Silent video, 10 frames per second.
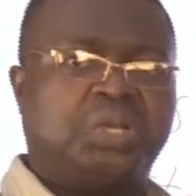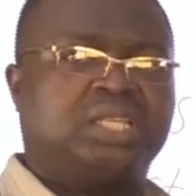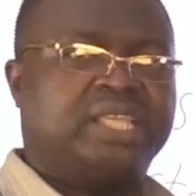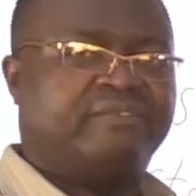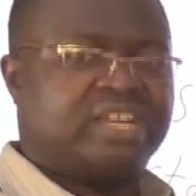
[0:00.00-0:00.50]

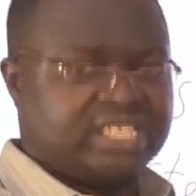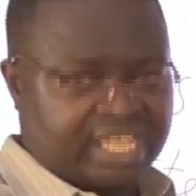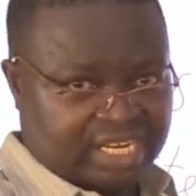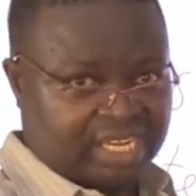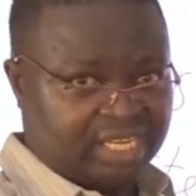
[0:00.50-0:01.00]
the
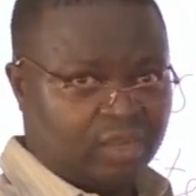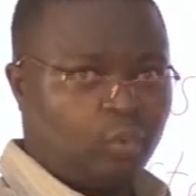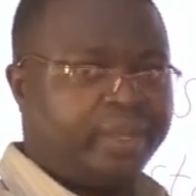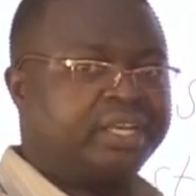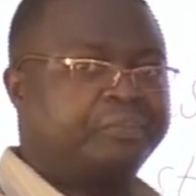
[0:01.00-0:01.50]
vagina
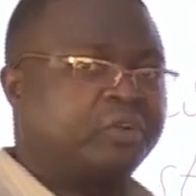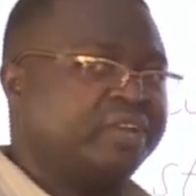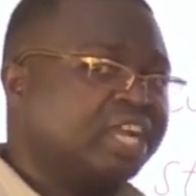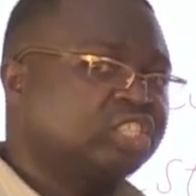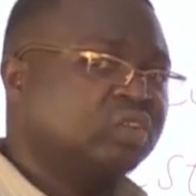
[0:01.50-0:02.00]
when
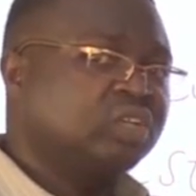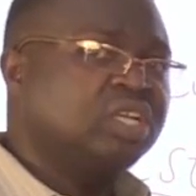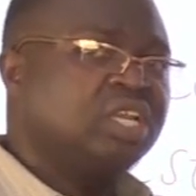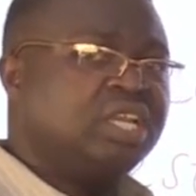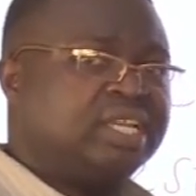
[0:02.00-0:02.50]
reproduction
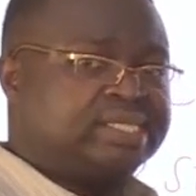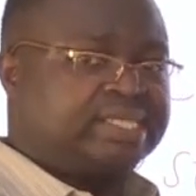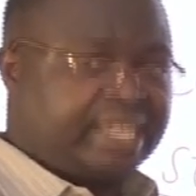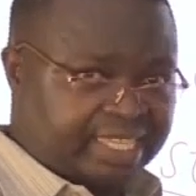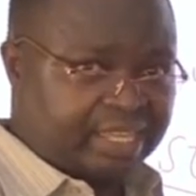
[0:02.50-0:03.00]
is
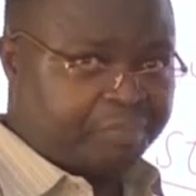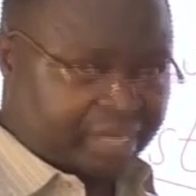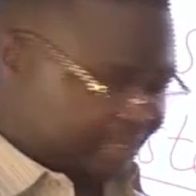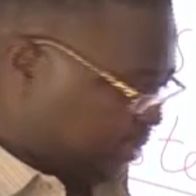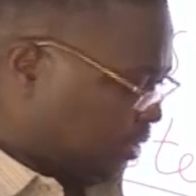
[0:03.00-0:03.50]
taking
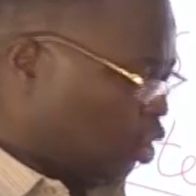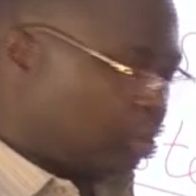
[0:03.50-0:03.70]
place or